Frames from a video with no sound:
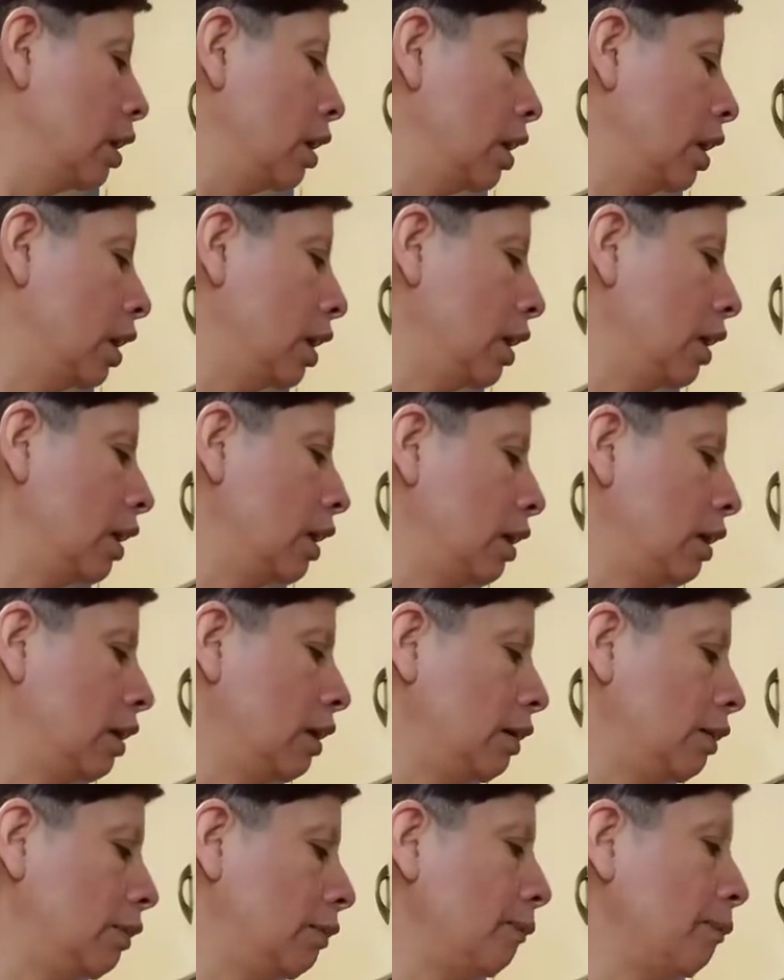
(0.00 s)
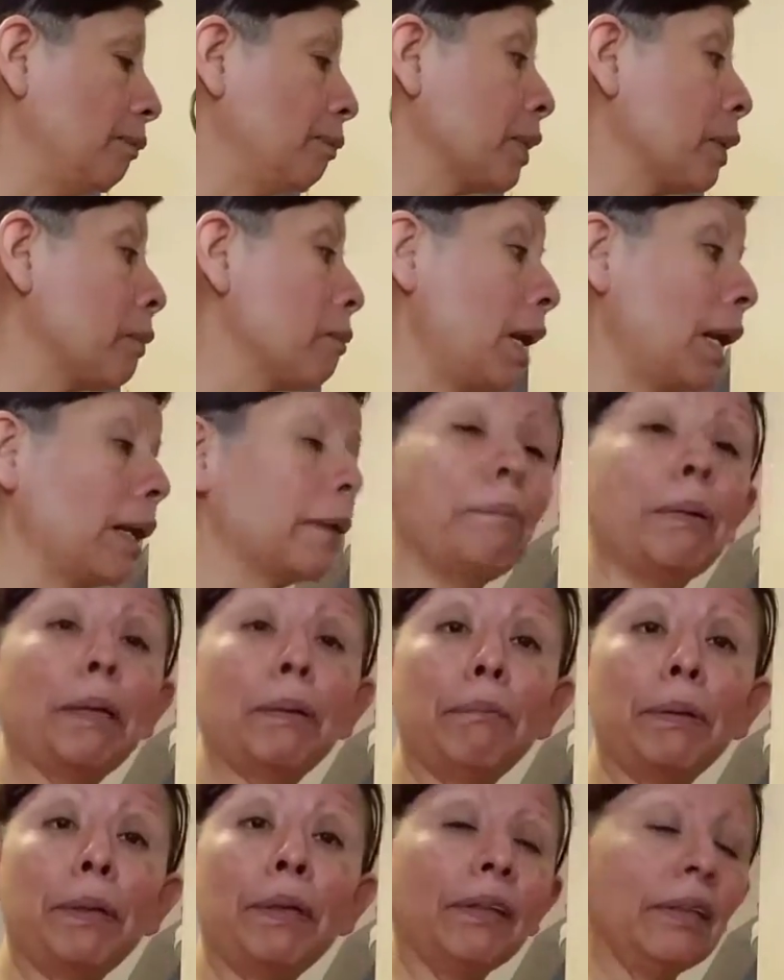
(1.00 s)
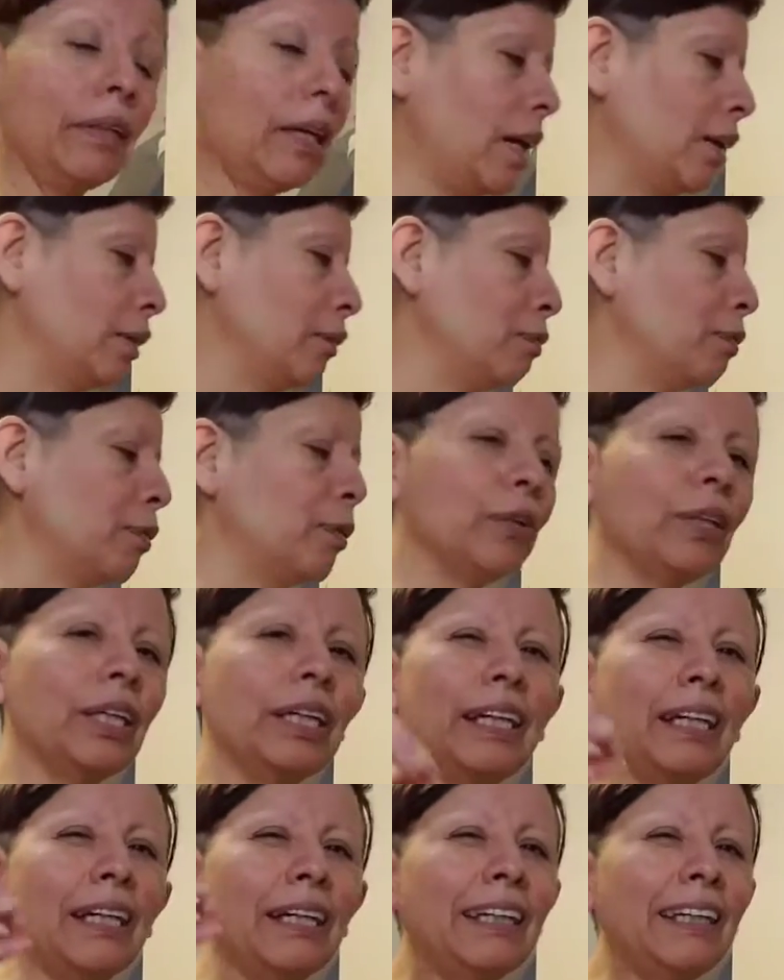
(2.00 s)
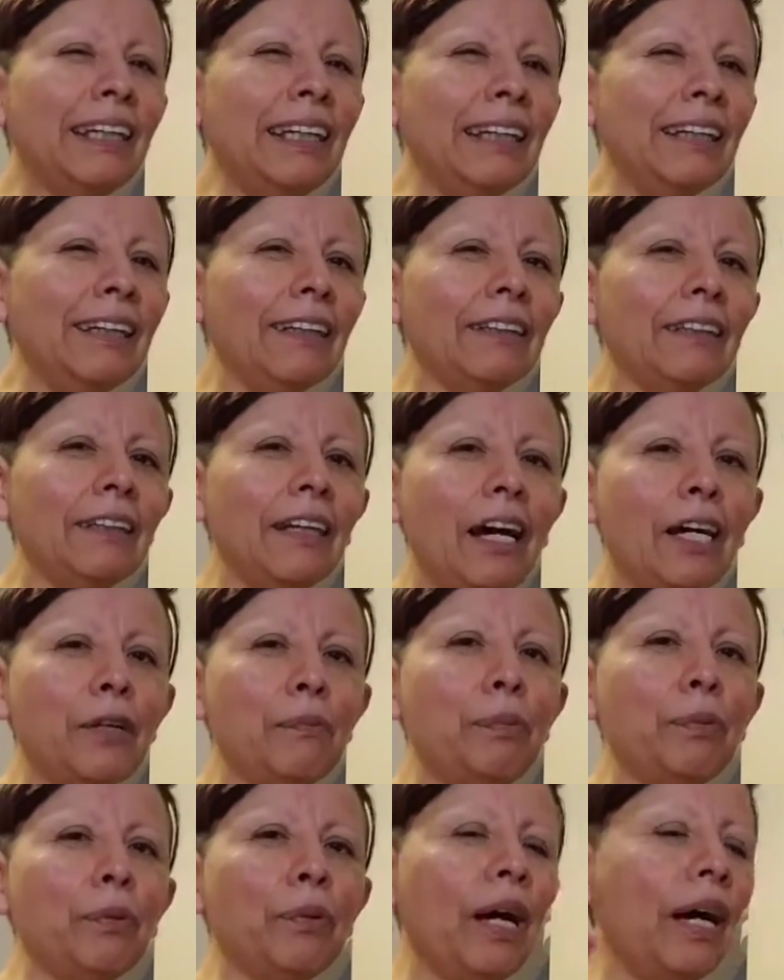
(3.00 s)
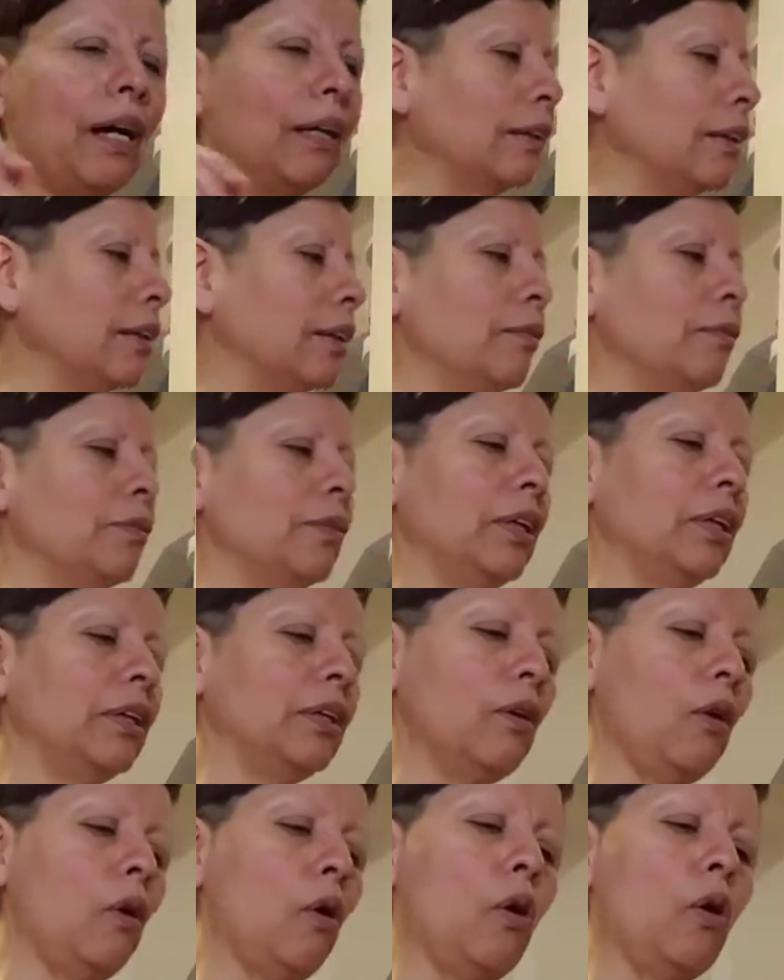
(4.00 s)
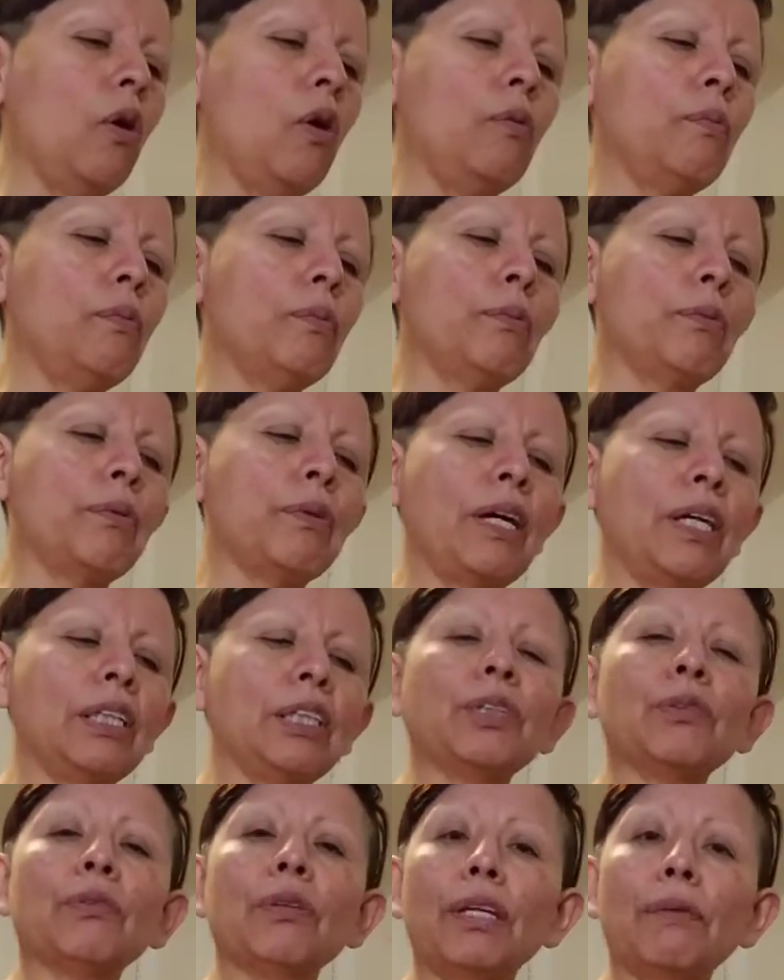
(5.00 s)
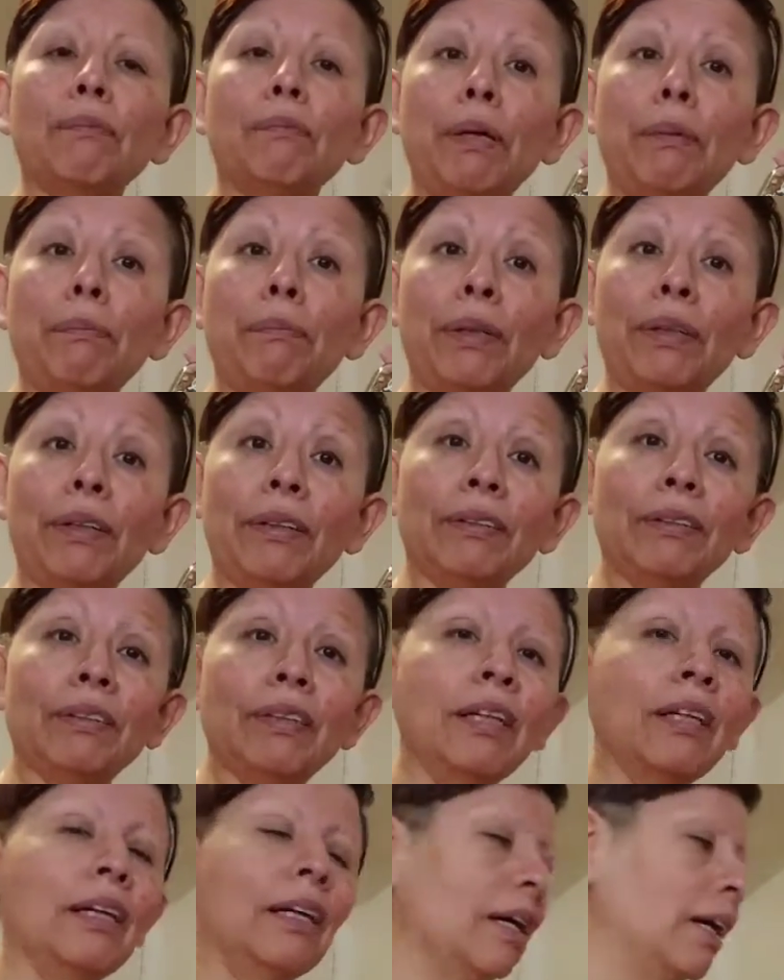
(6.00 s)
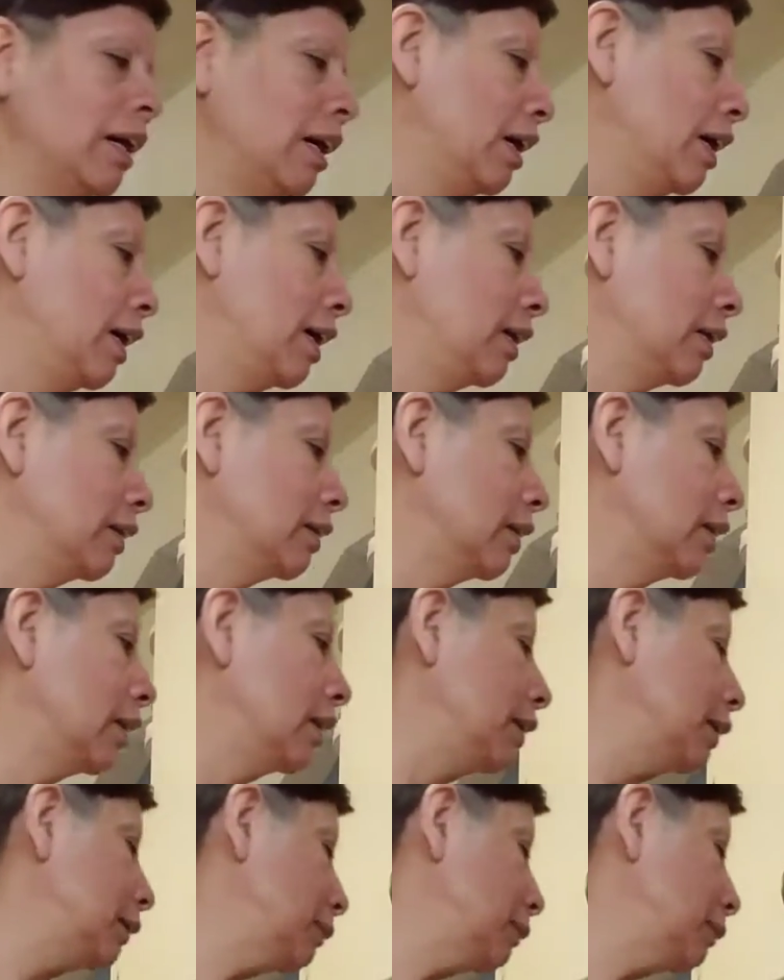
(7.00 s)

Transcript: black pepper, and for the heat I put a little bit of crushed red pepper, and